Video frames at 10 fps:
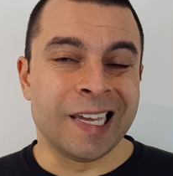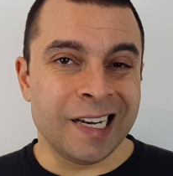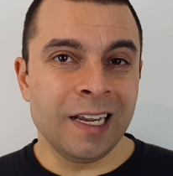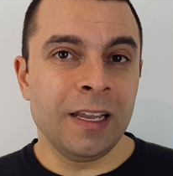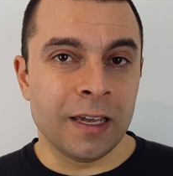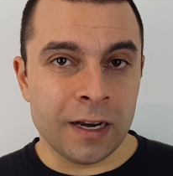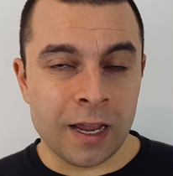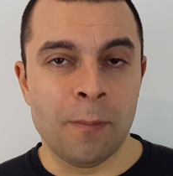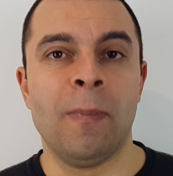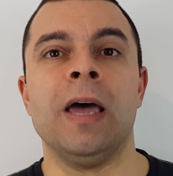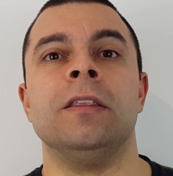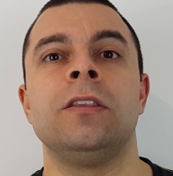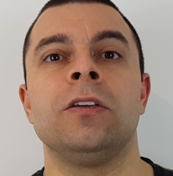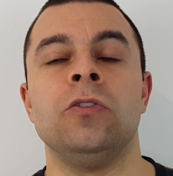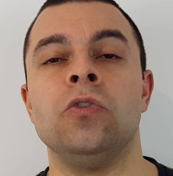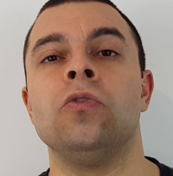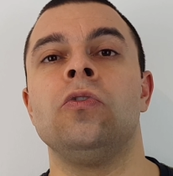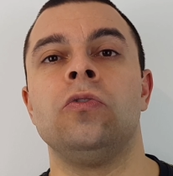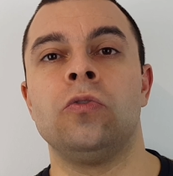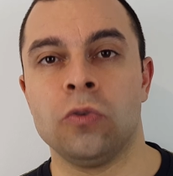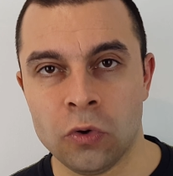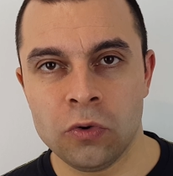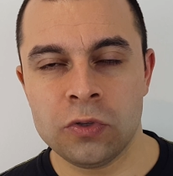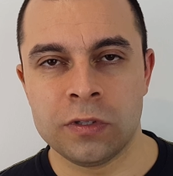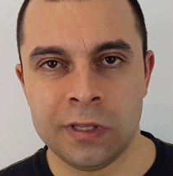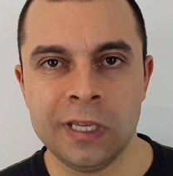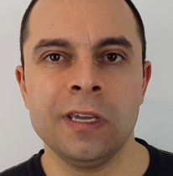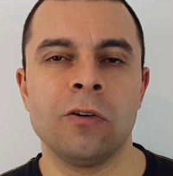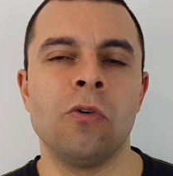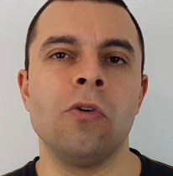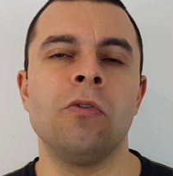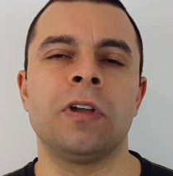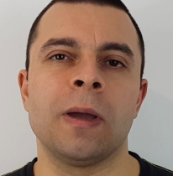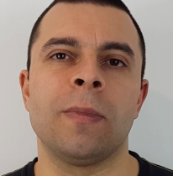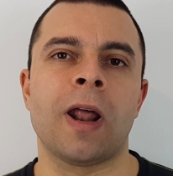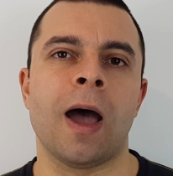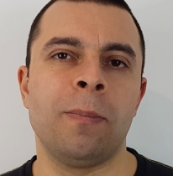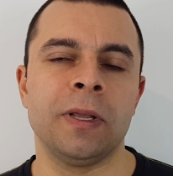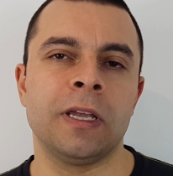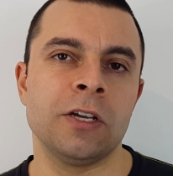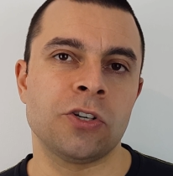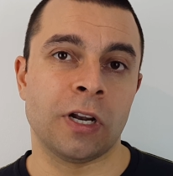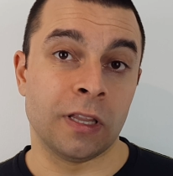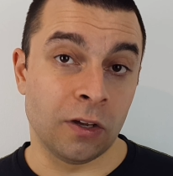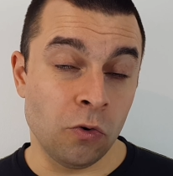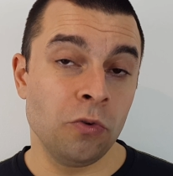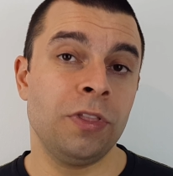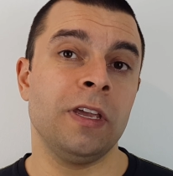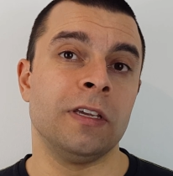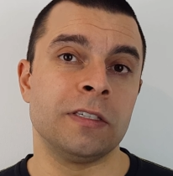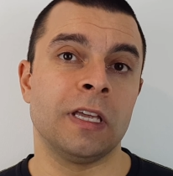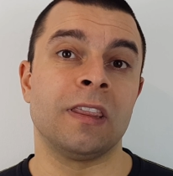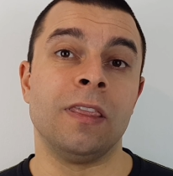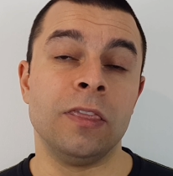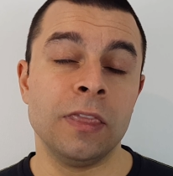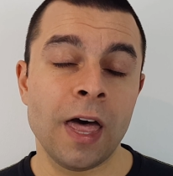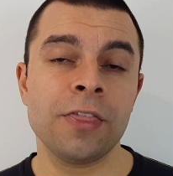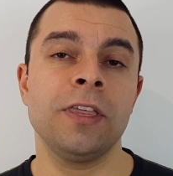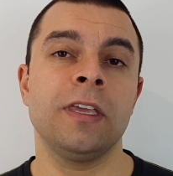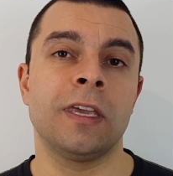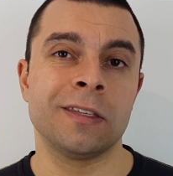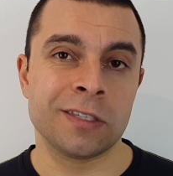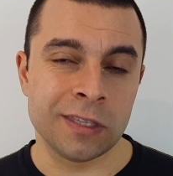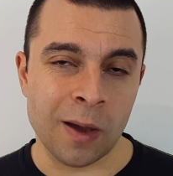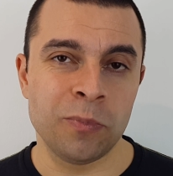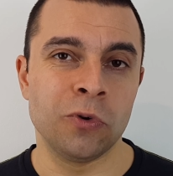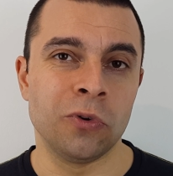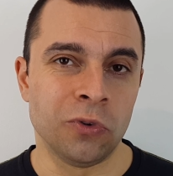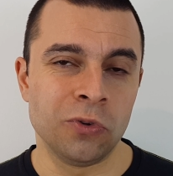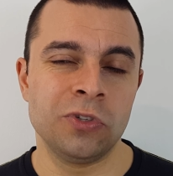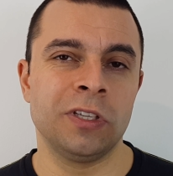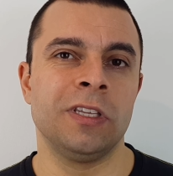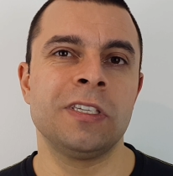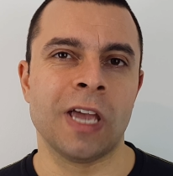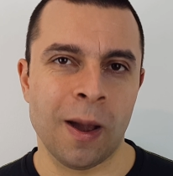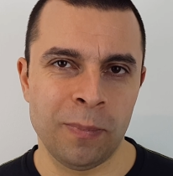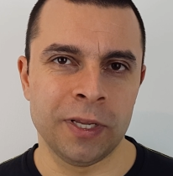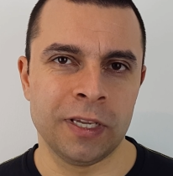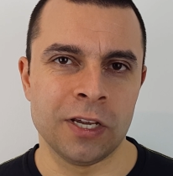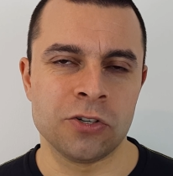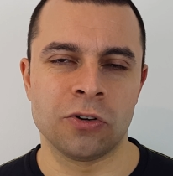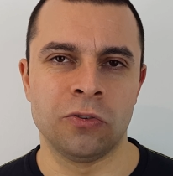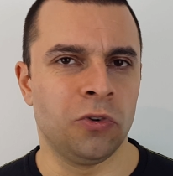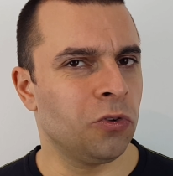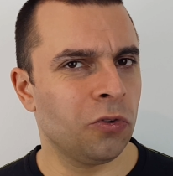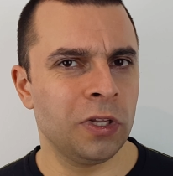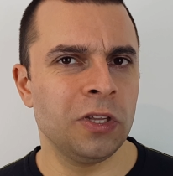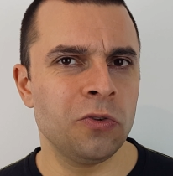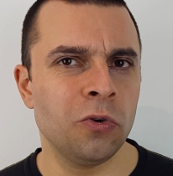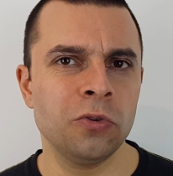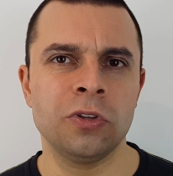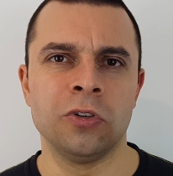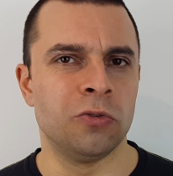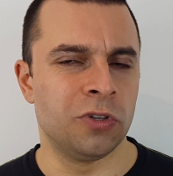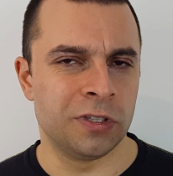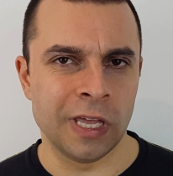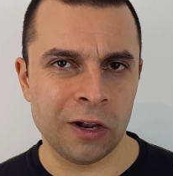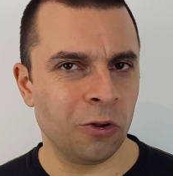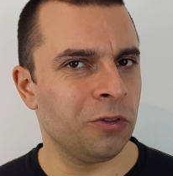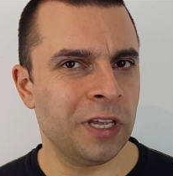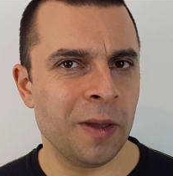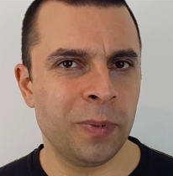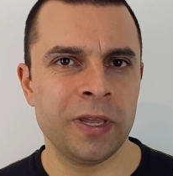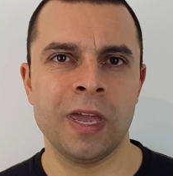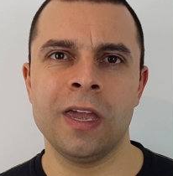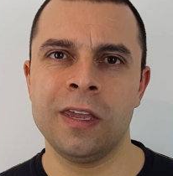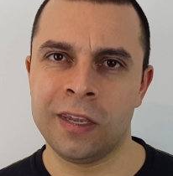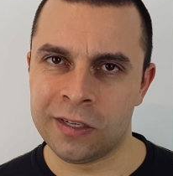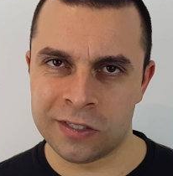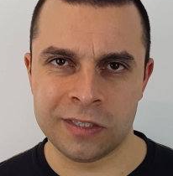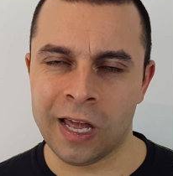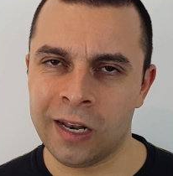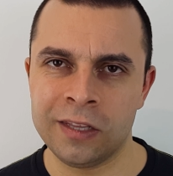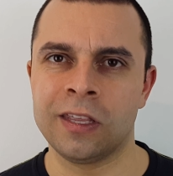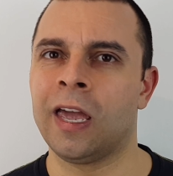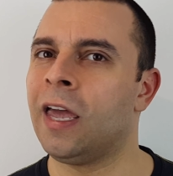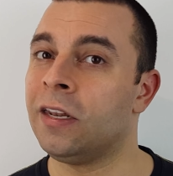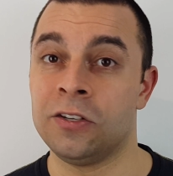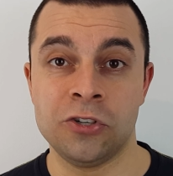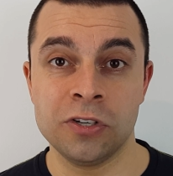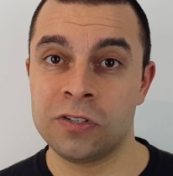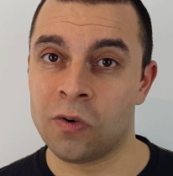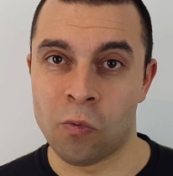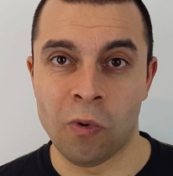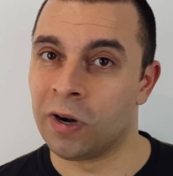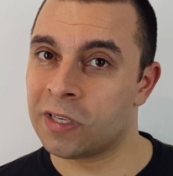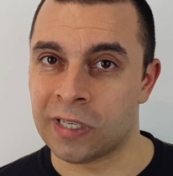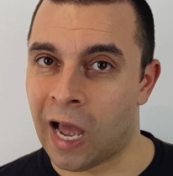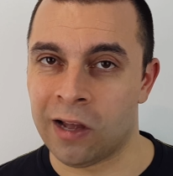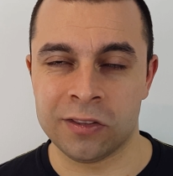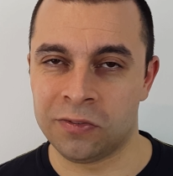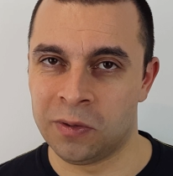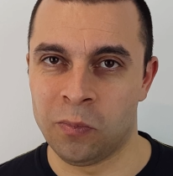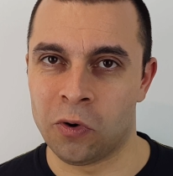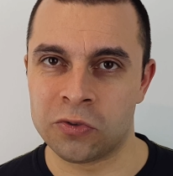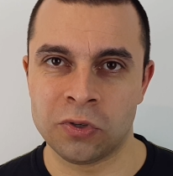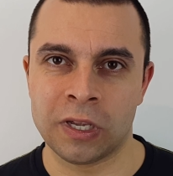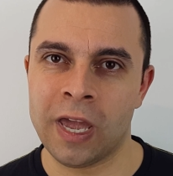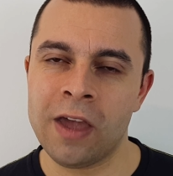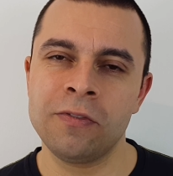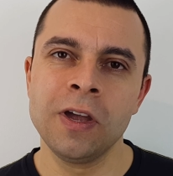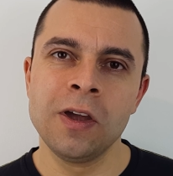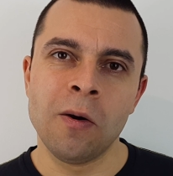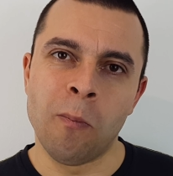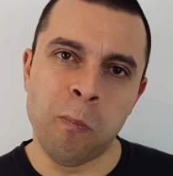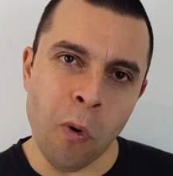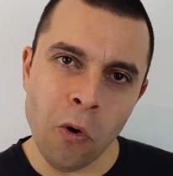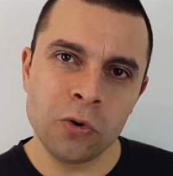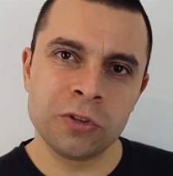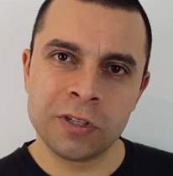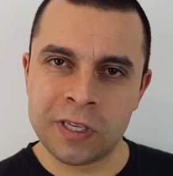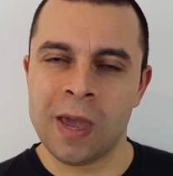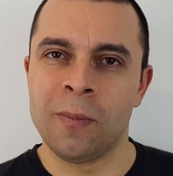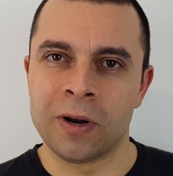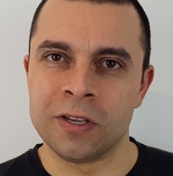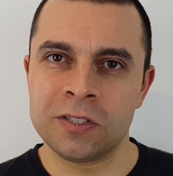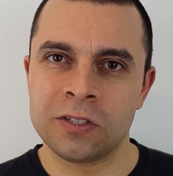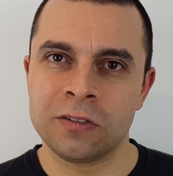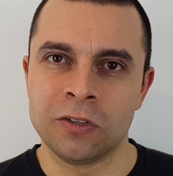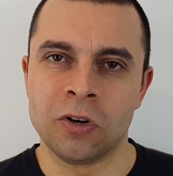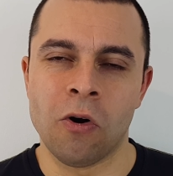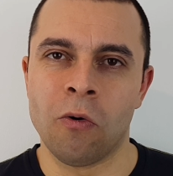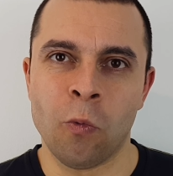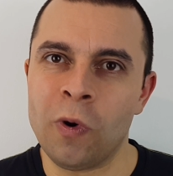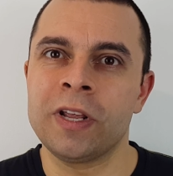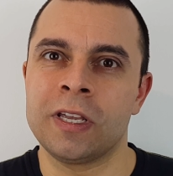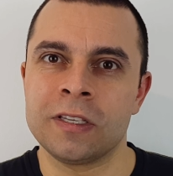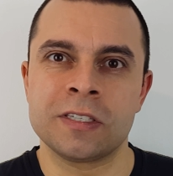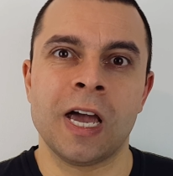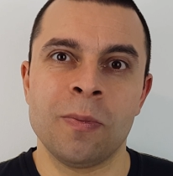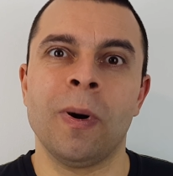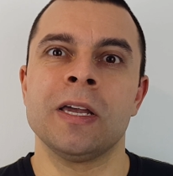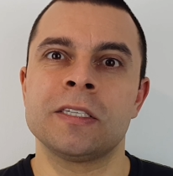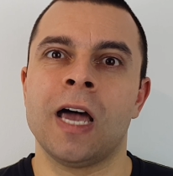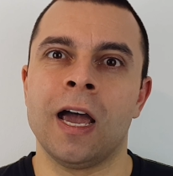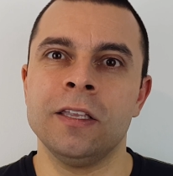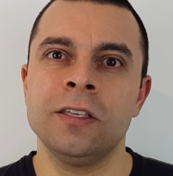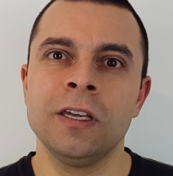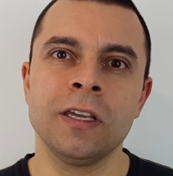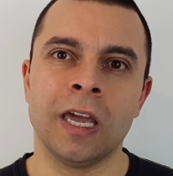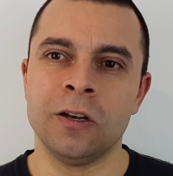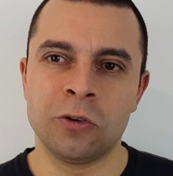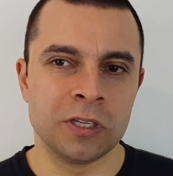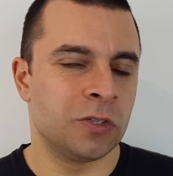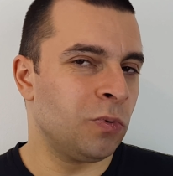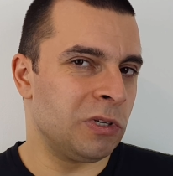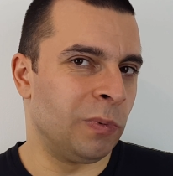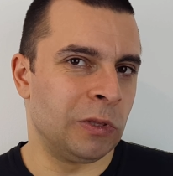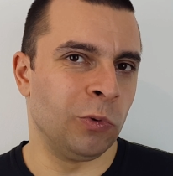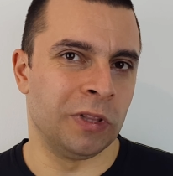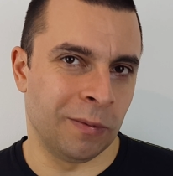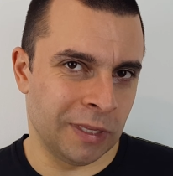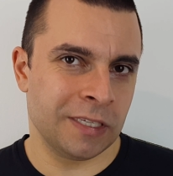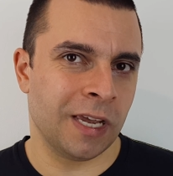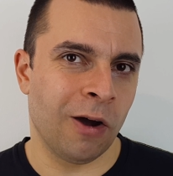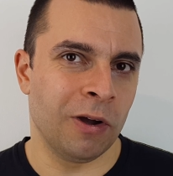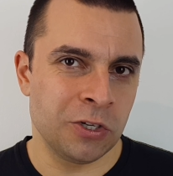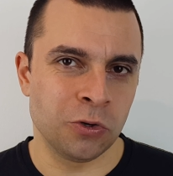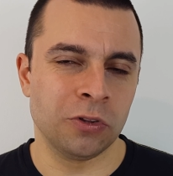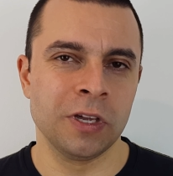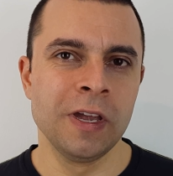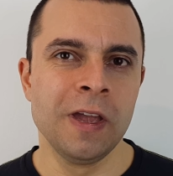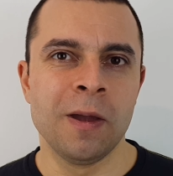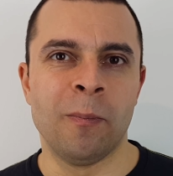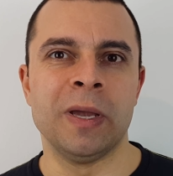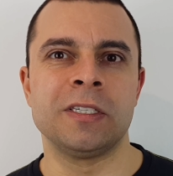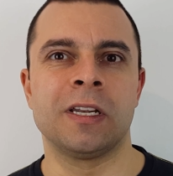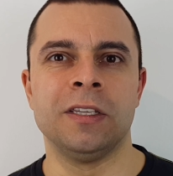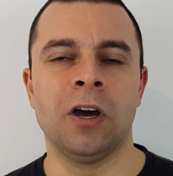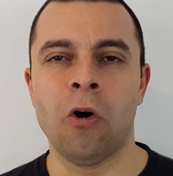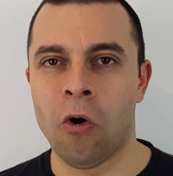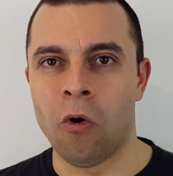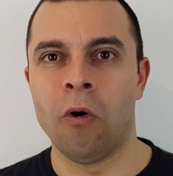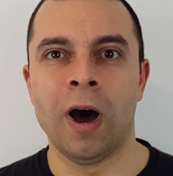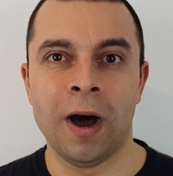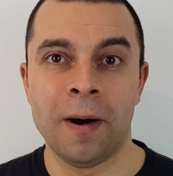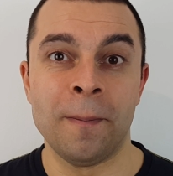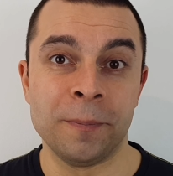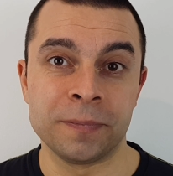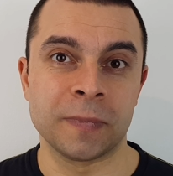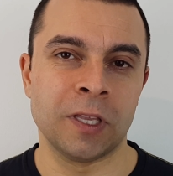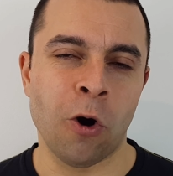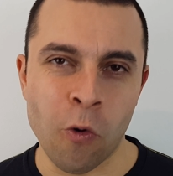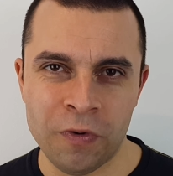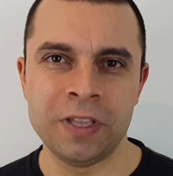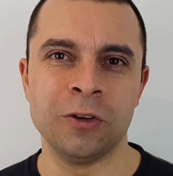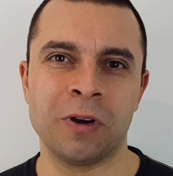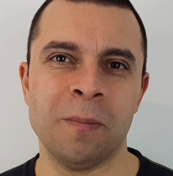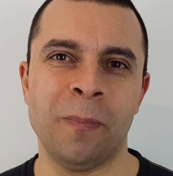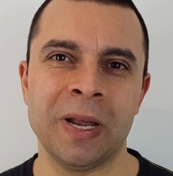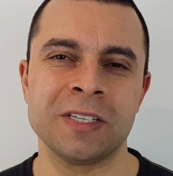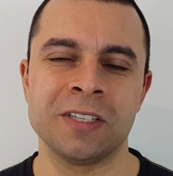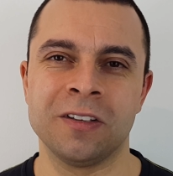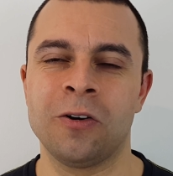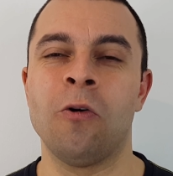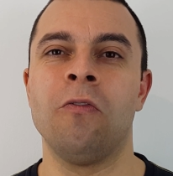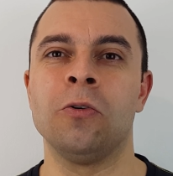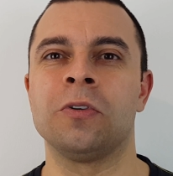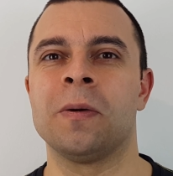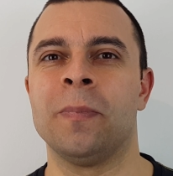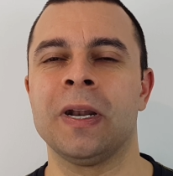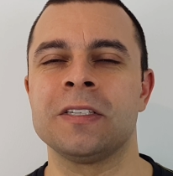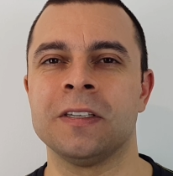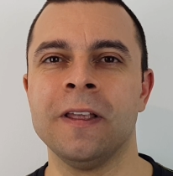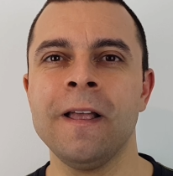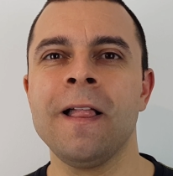really recommend you to use the Google Camera application, and the good thing is that nothing can stop you using this application. You don't need root, you just download the APK, install it, and it just works out of the box. You can have both cameras, you know, working side by side, and you can switch between them. That's how I shot basically the whole video comparison, the whole photo comparison.